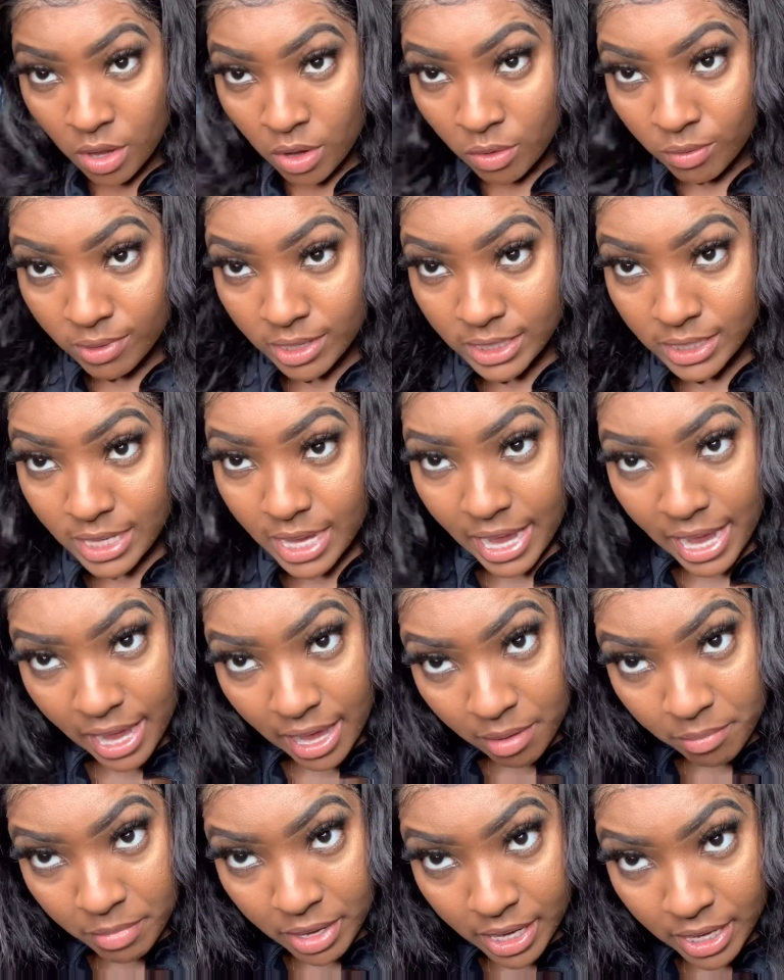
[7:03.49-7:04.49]
once I
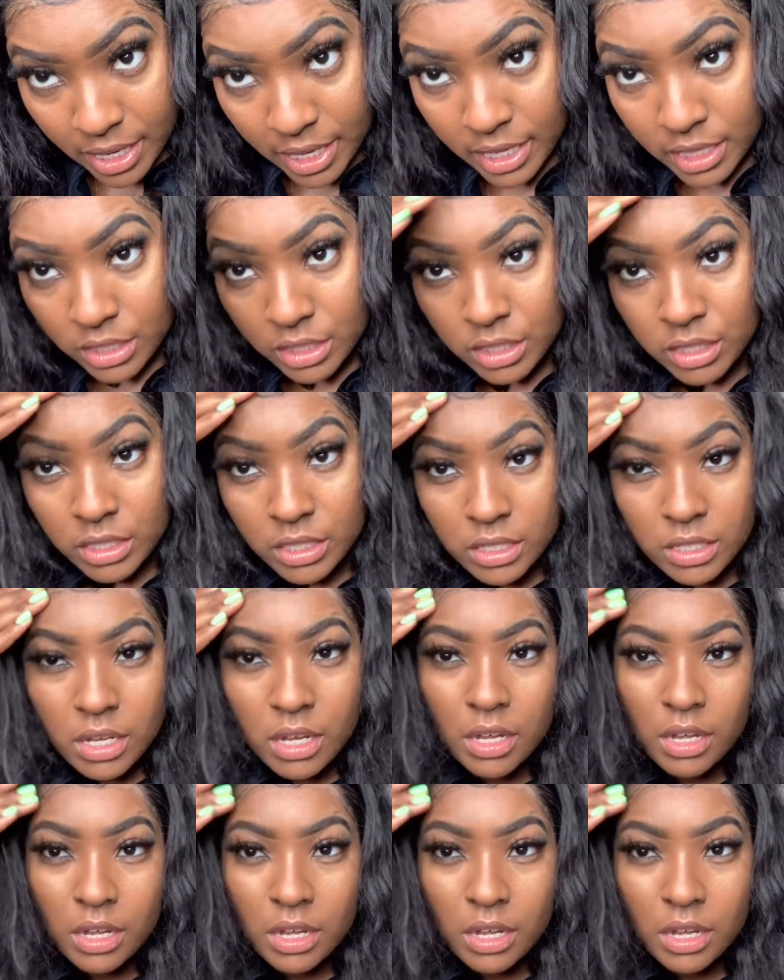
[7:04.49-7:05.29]
have my edges